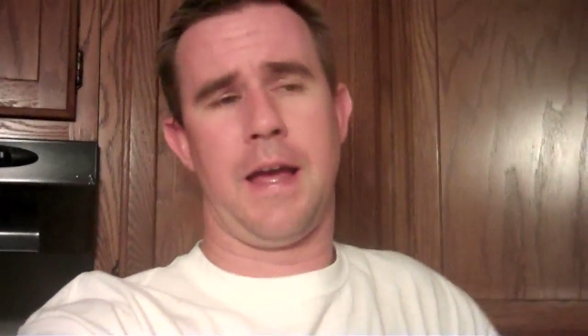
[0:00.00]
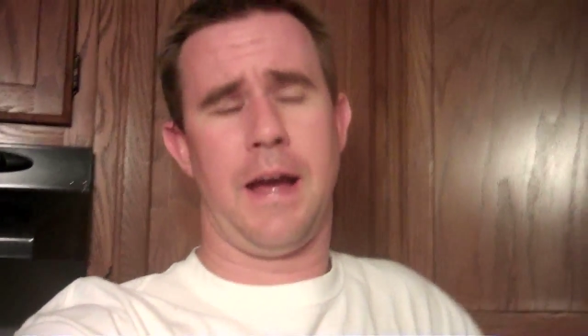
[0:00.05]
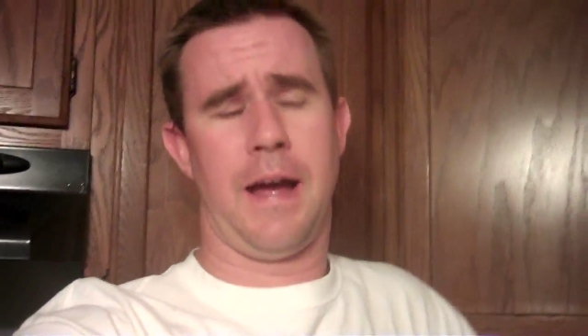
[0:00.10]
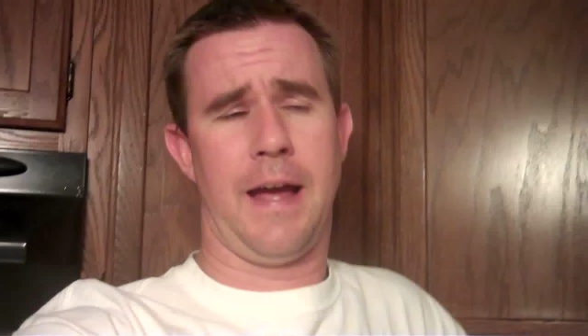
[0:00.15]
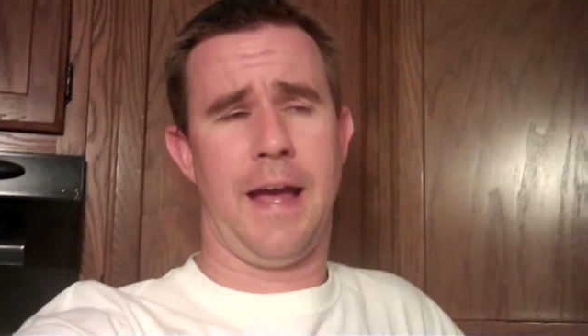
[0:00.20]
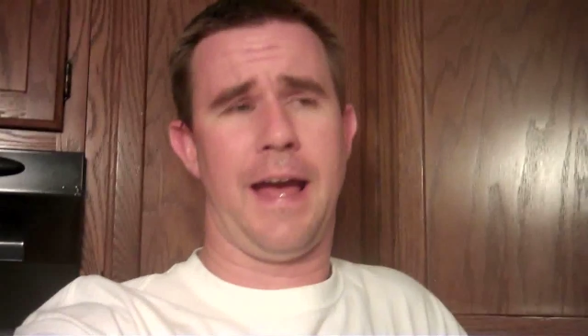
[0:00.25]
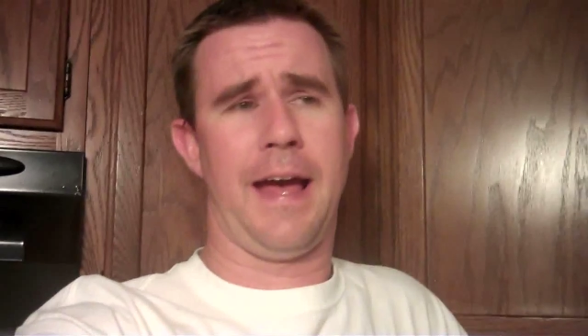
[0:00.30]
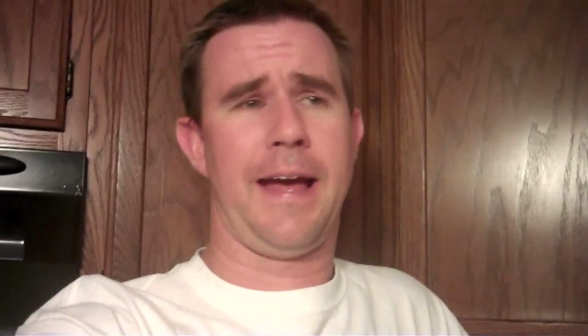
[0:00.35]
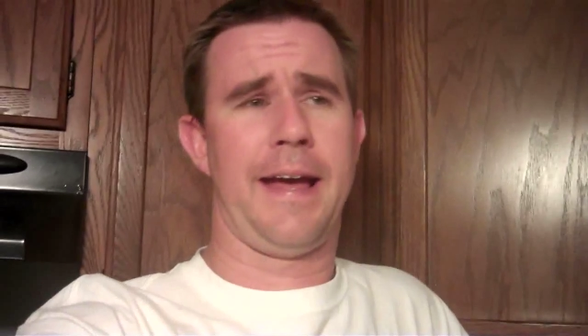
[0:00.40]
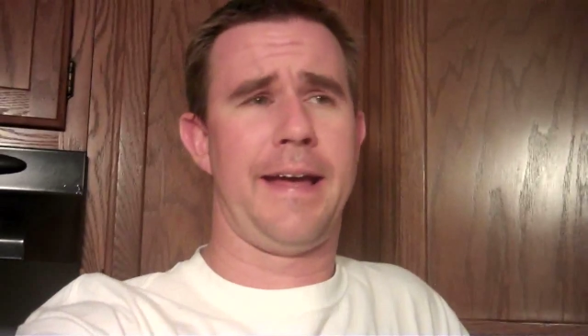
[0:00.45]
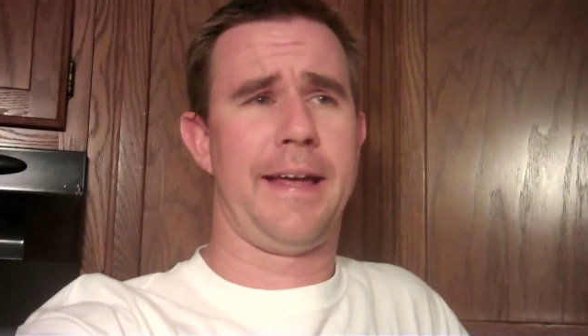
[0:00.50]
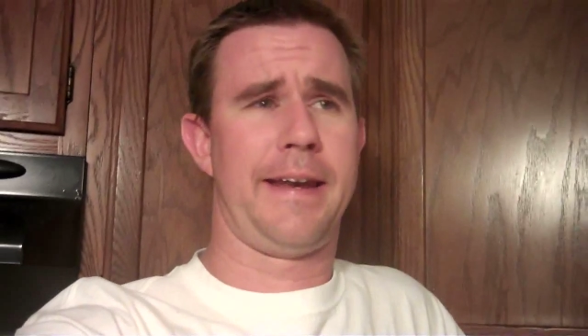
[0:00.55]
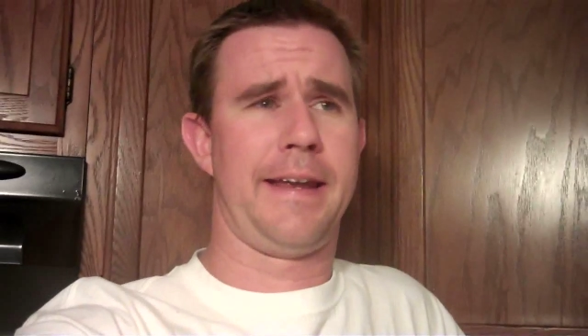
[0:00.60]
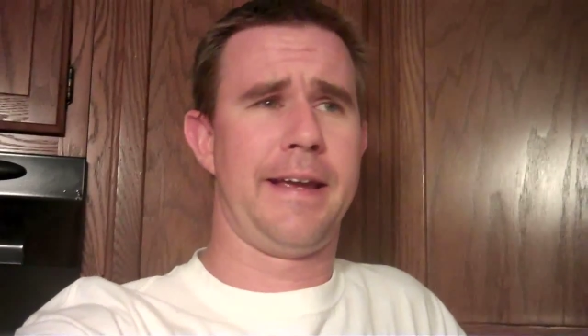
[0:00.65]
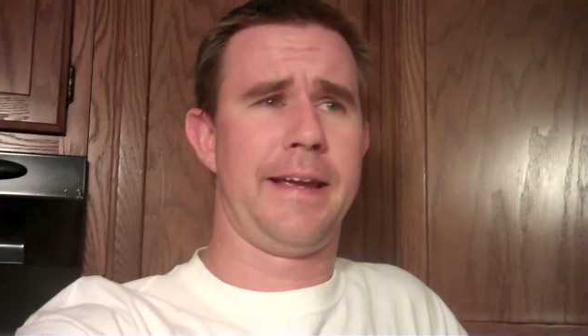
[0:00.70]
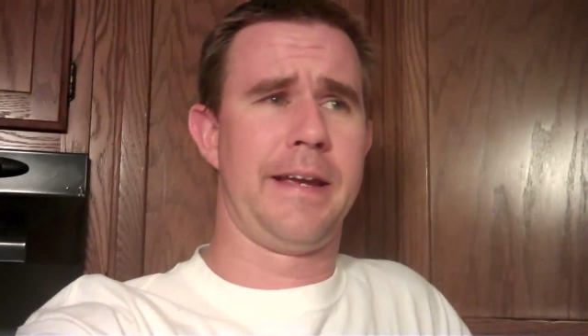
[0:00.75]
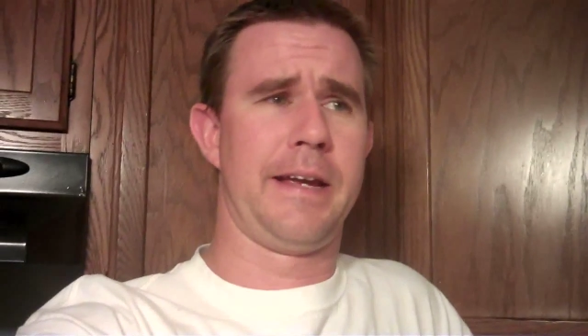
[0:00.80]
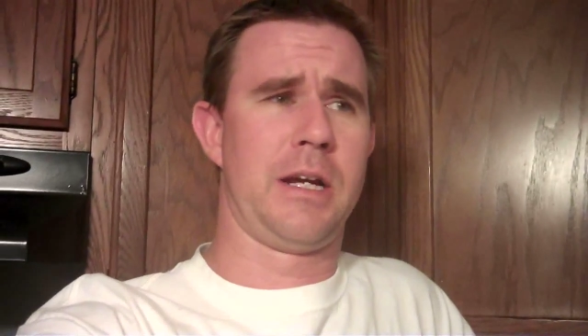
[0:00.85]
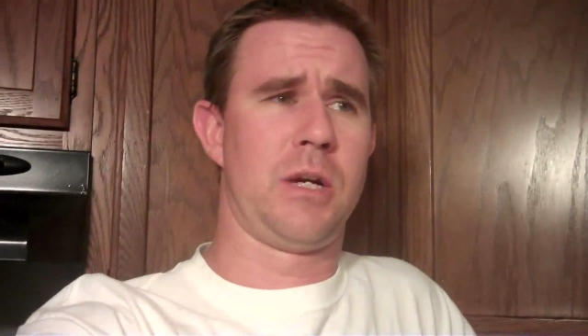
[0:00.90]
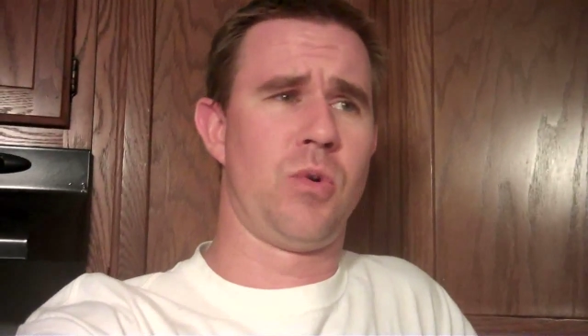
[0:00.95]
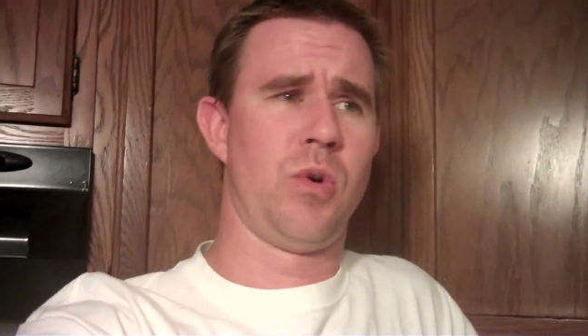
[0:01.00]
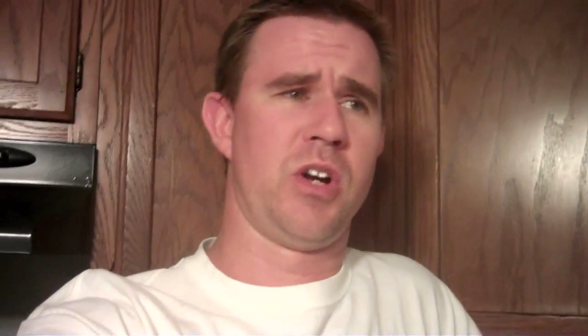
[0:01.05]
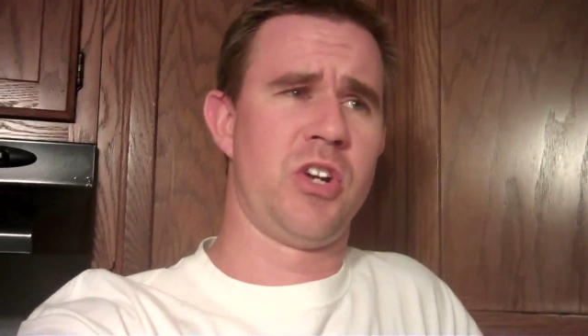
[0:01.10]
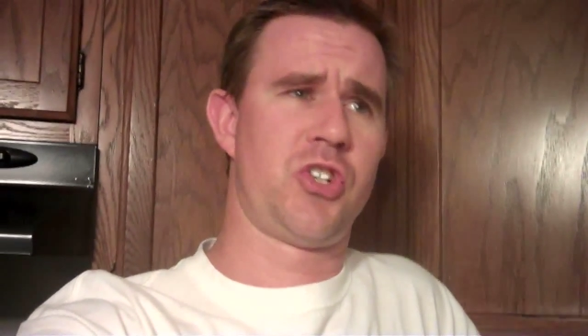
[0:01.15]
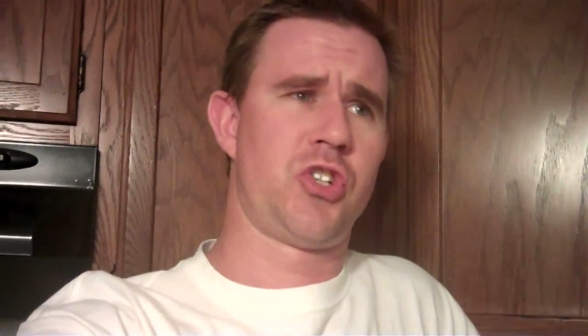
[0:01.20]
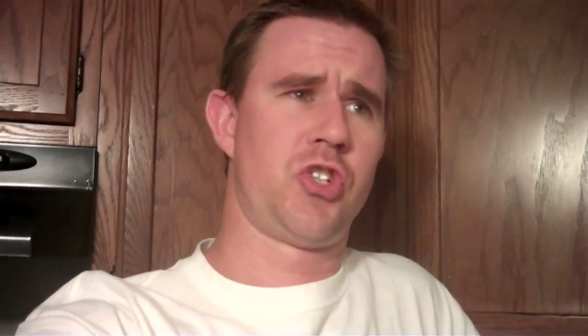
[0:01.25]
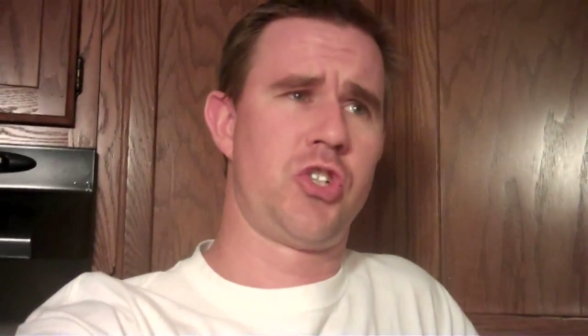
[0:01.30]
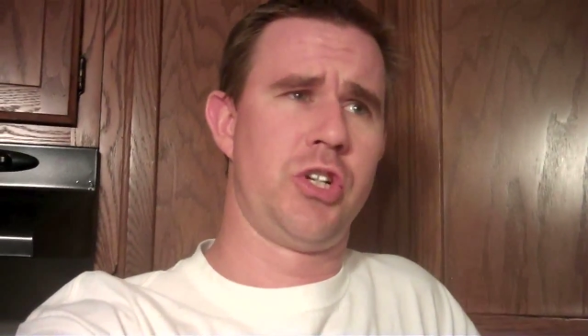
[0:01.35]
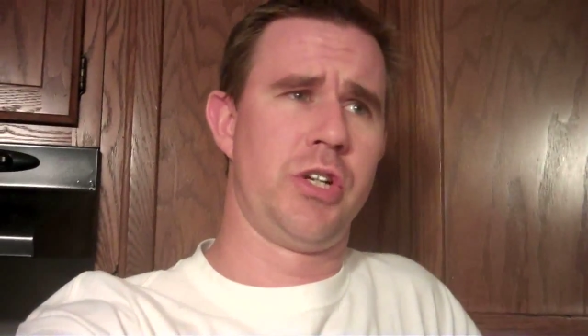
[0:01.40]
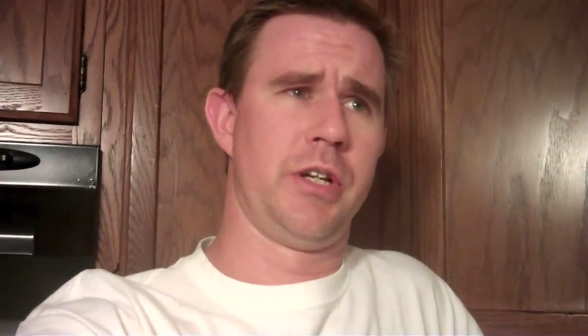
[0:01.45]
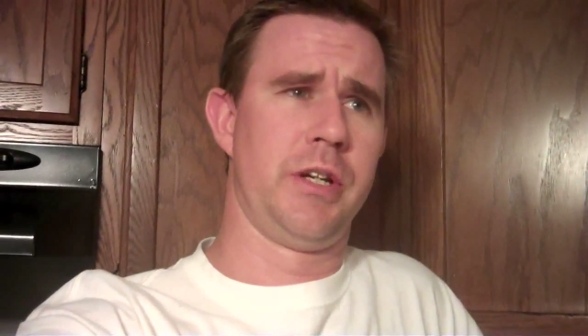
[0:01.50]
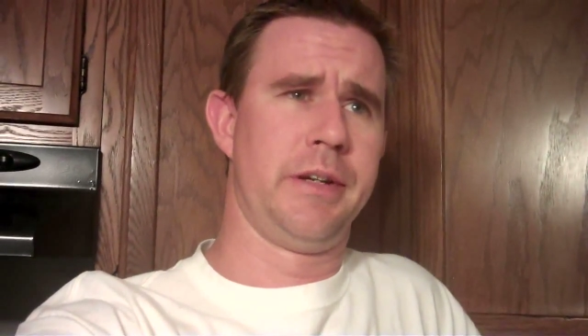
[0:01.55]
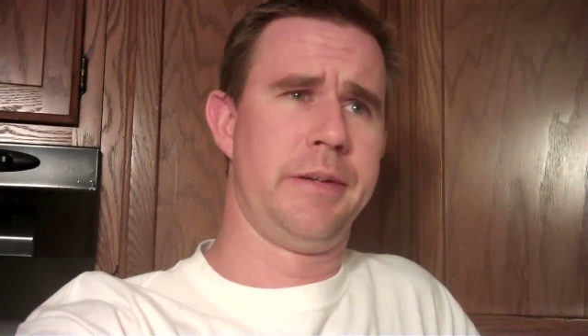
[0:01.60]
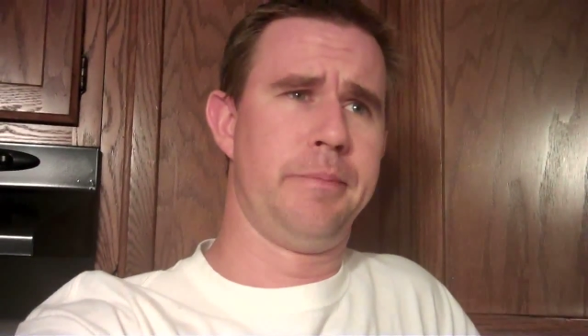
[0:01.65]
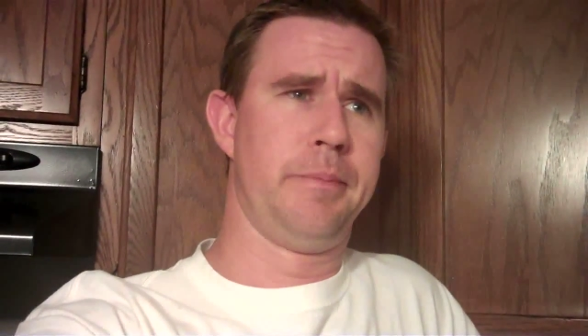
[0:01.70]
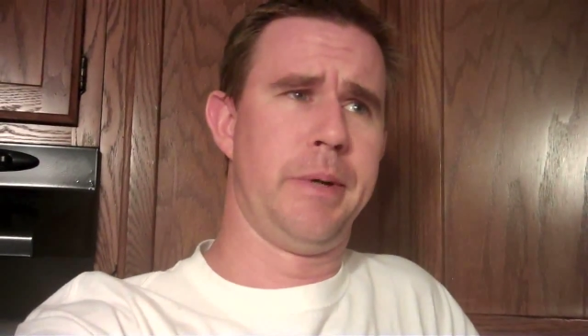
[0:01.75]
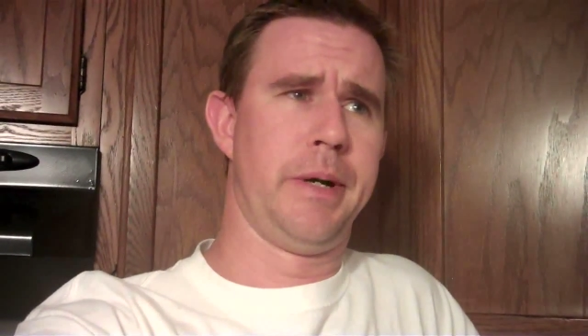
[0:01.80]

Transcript: I, I had a question,